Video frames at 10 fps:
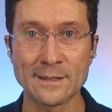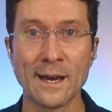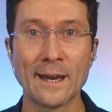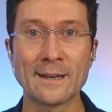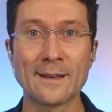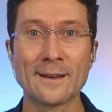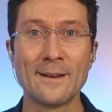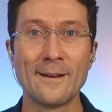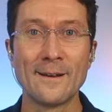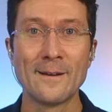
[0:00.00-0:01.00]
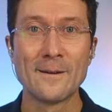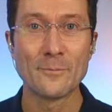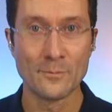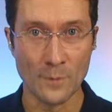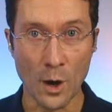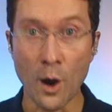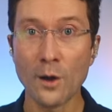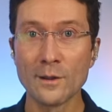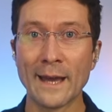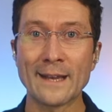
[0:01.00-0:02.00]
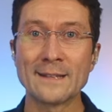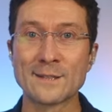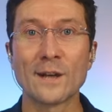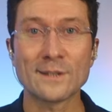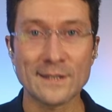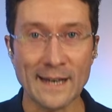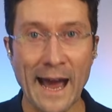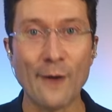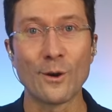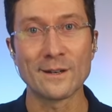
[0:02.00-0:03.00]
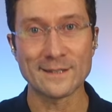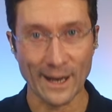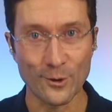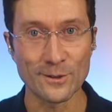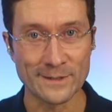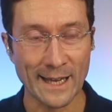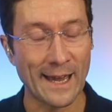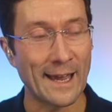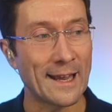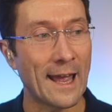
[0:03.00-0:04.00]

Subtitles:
Like it's not just an hour, it's like a whole day.